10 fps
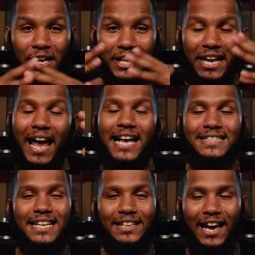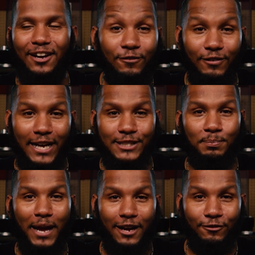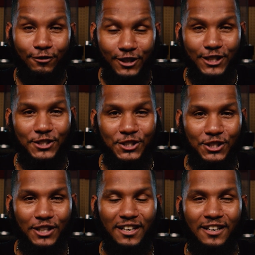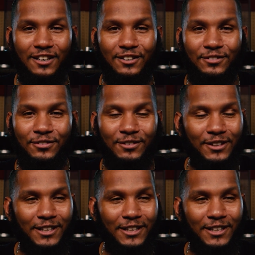He has a lot of flashback footage of.